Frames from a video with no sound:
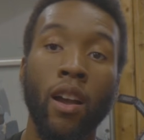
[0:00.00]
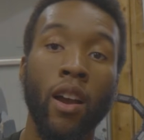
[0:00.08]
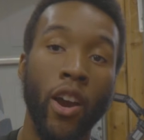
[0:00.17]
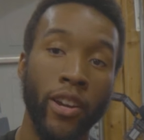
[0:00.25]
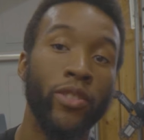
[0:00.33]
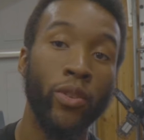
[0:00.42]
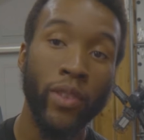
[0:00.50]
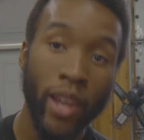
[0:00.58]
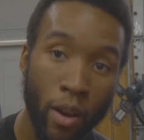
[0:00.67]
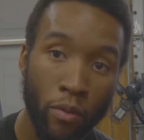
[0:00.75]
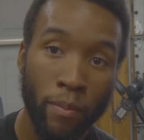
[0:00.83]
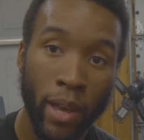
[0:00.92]
All right, so
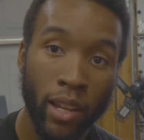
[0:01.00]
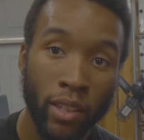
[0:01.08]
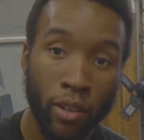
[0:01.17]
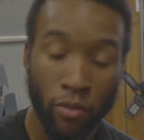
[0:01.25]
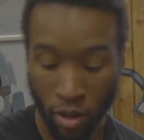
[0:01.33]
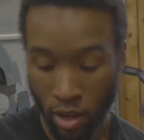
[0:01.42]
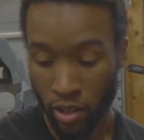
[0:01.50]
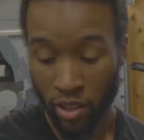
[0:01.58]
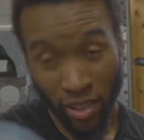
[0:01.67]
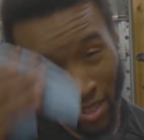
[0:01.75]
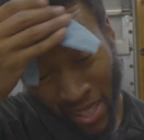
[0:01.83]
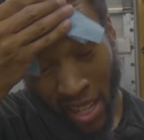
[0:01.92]
now we're back at the garage.
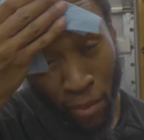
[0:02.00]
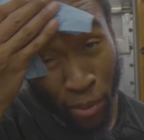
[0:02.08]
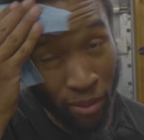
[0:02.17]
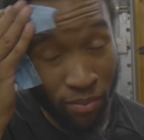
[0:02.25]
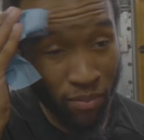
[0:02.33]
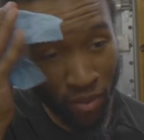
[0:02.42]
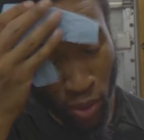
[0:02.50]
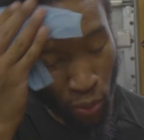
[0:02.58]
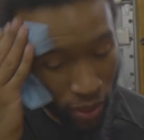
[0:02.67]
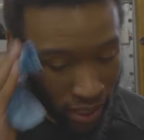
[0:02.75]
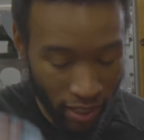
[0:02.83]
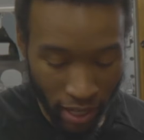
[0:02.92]
I'm a
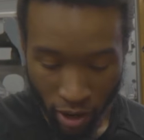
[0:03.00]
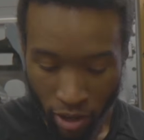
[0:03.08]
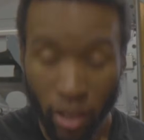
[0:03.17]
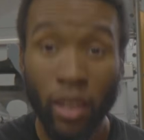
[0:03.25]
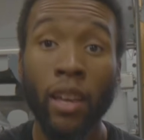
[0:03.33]
sweaty Derek.